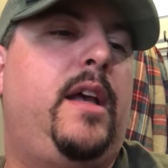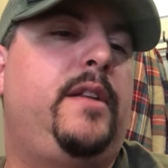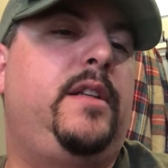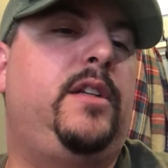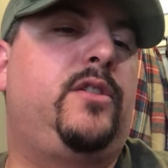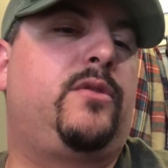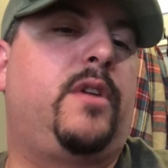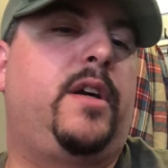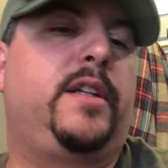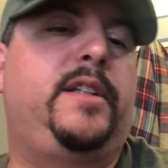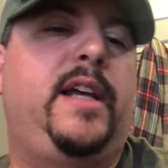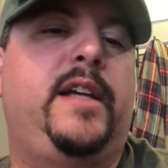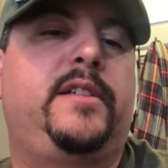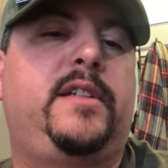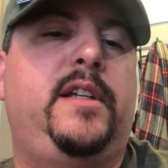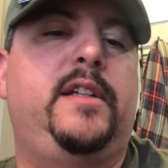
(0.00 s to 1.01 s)
These drug
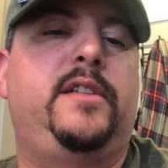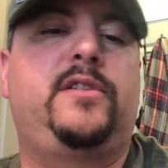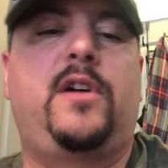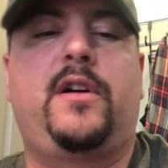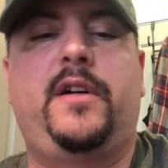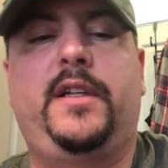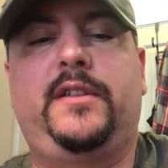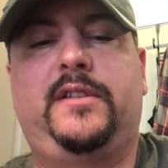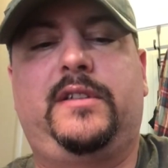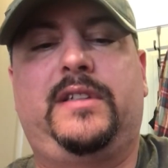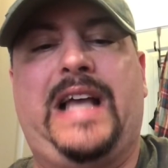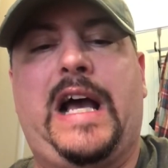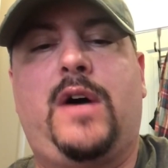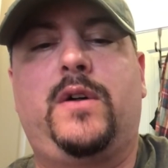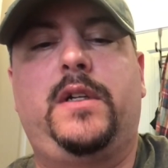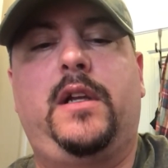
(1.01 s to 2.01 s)
test kits are as
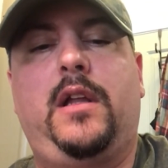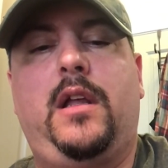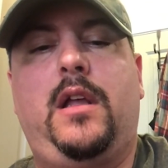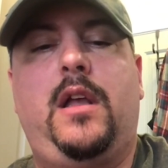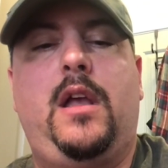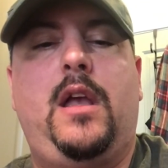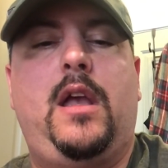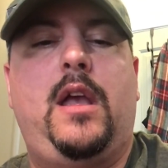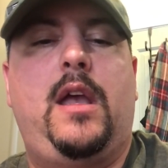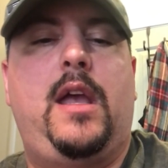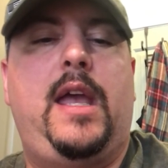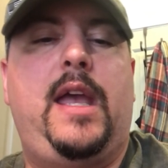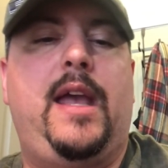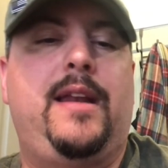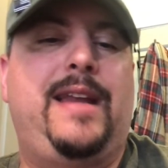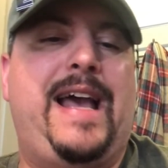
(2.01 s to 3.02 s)
sound
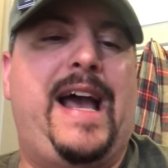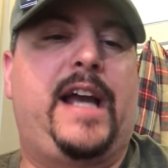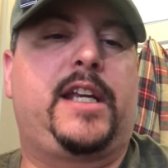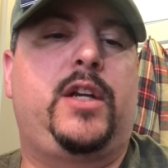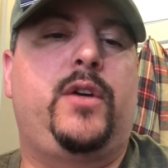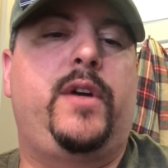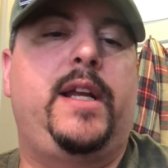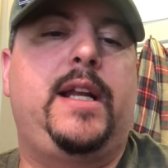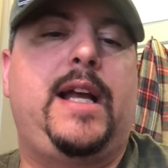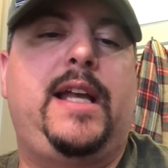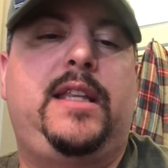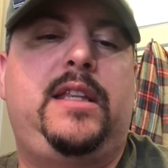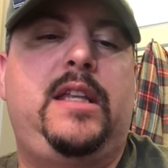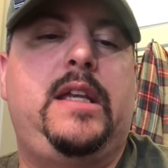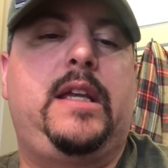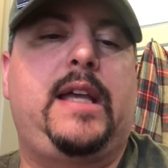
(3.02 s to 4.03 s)
and accurate, I
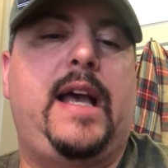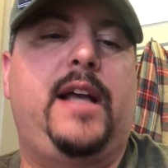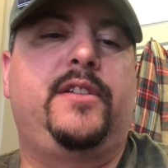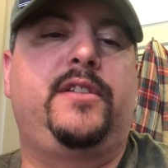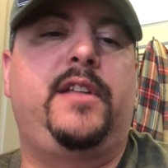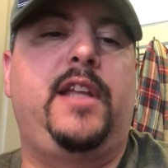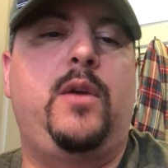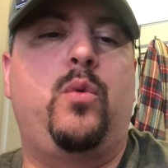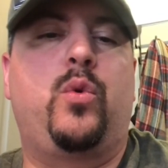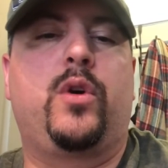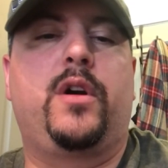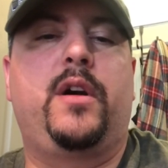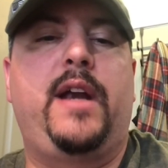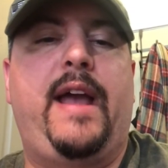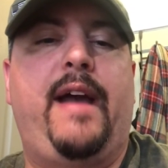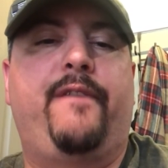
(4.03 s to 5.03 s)
think, as they
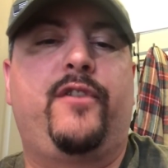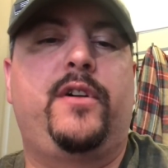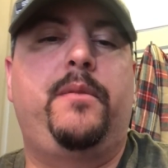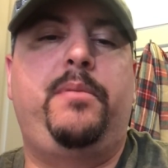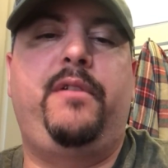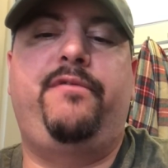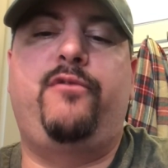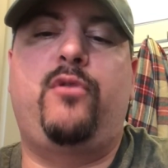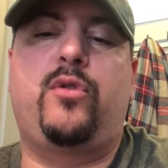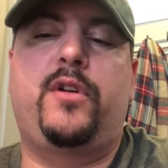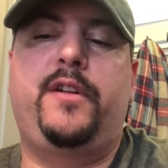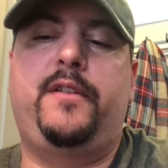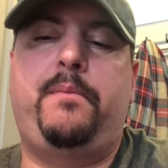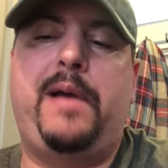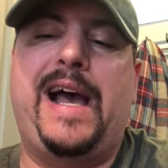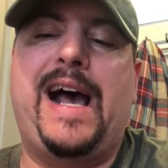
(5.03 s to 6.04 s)
were ever before
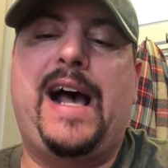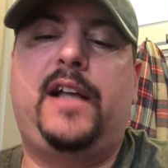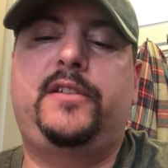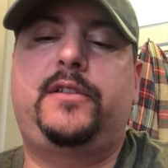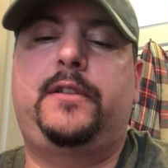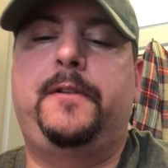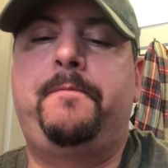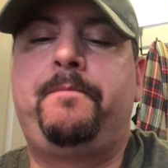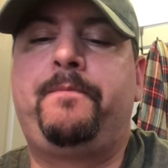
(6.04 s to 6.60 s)
in the past